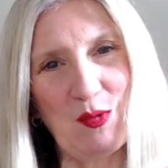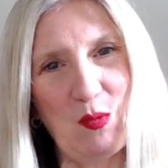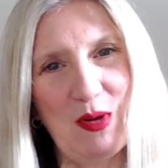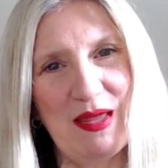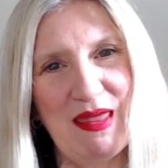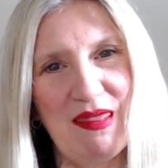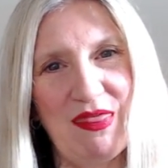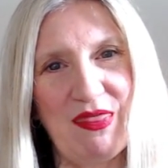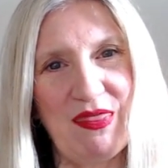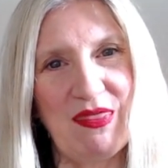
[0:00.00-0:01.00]

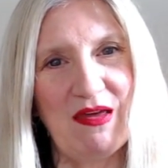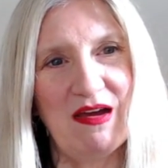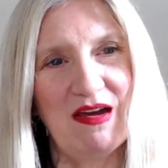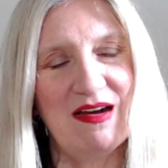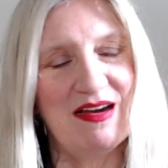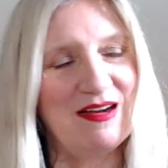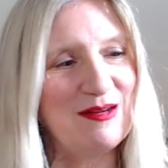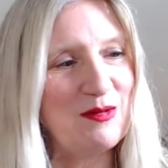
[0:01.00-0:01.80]
with uh,